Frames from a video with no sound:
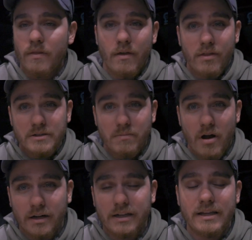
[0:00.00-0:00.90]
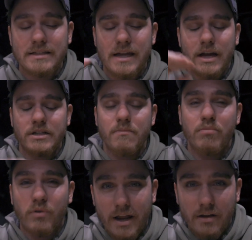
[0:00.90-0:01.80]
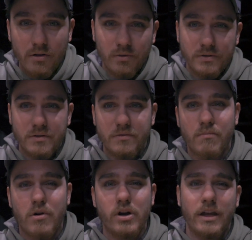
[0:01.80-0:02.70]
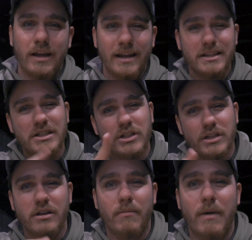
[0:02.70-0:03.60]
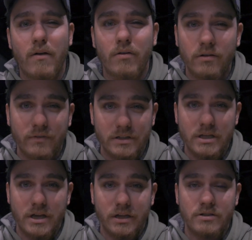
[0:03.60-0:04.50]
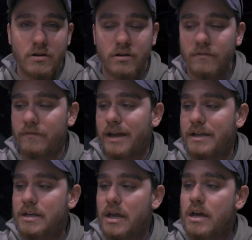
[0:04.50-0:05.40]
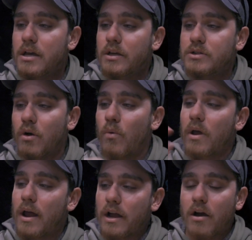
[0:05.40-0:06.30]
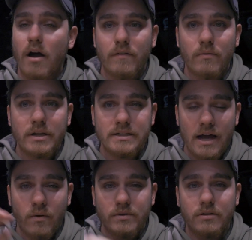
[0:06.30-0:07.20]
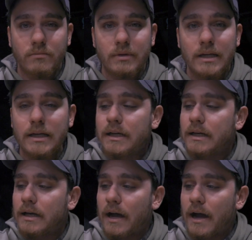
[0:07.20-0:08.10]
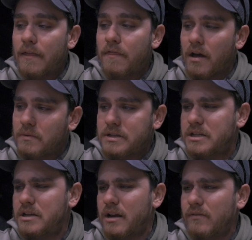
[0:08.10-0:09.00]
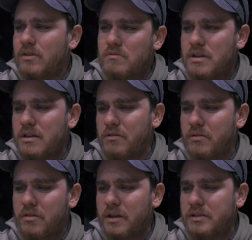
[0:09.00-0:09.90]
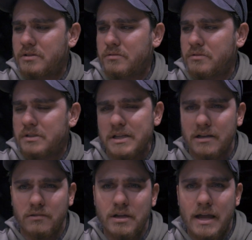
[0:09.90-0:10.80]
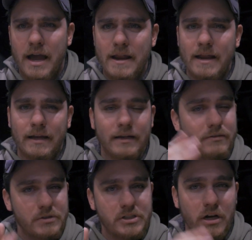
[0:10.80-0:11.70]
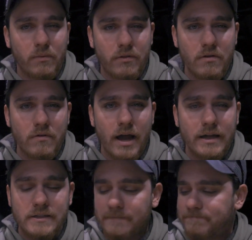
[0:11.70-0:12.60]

Now this product is actually brand new to the market and has just come out of its Kickstarter phase. So when iKoffy reached out to me, I thought it was actually kind of a unique little thing to take a look at and share with you guys.